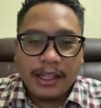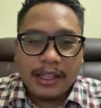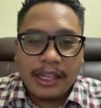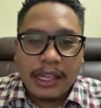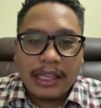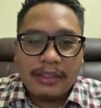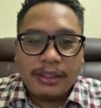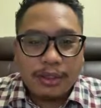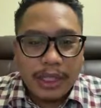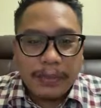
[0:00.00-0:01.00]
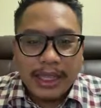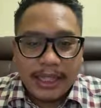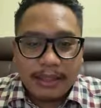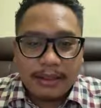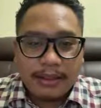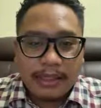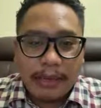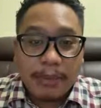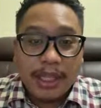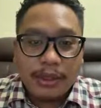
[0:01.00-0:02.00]
There is 3 methods
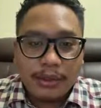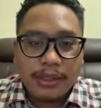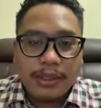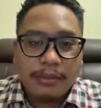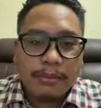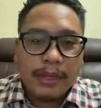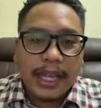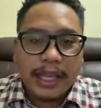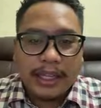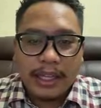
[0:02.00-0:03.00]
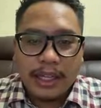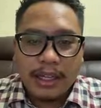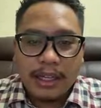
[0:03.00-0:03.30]
that being used by IKEA.